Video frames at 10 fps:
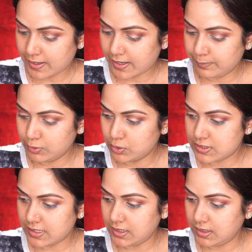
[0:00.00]
I'm going to
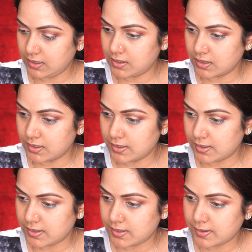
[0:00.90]
take
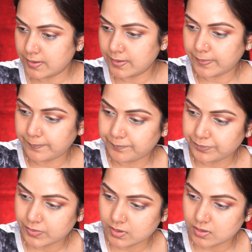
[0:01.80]
an
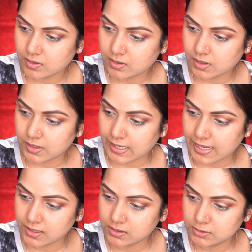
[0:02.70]

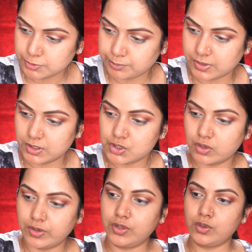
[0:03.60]
angled brush,
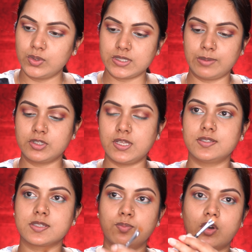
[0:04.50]
or you know what, I'm going to take
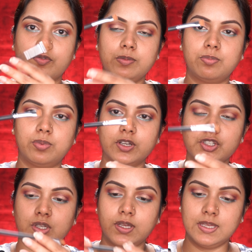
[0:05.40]
this Morphe
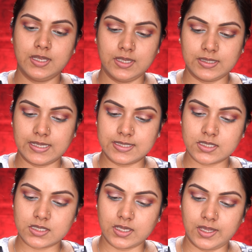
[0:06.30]
brush,
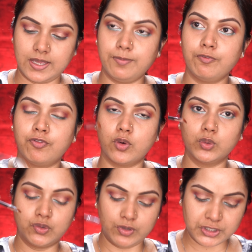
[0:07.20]
that's
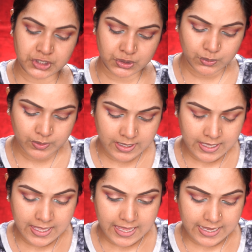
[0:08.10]
M432,
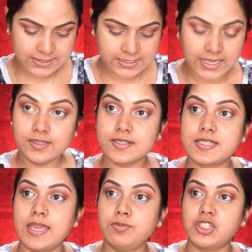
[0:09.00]
and take the
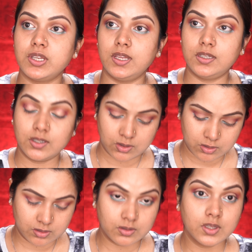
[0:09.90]
same shade
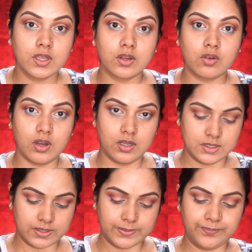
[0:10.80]

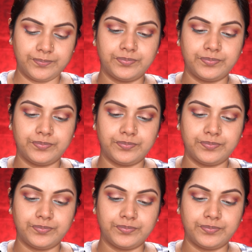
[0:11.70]
called